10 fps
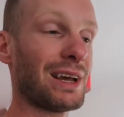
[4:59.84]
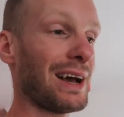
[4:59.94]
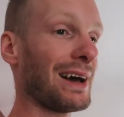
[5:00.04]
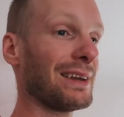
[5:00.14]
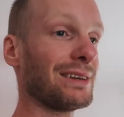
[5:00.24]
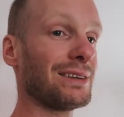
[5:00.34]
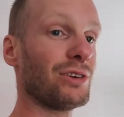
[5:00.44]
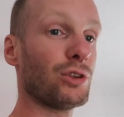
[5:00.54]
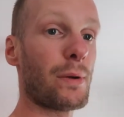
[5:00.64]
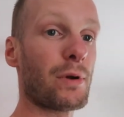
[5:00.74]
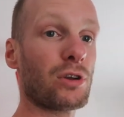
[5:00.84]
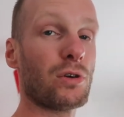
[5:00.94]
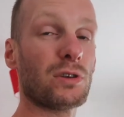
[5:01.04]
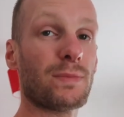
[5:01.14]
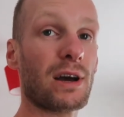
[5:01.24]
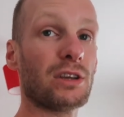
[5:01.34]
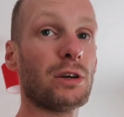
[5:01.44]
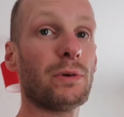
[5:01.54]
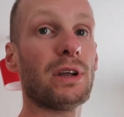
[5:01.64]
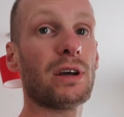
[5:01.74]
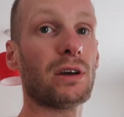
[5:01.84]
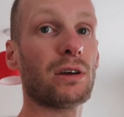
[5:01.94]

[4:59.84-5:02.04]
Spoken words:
and the only way we can do it is by doing it,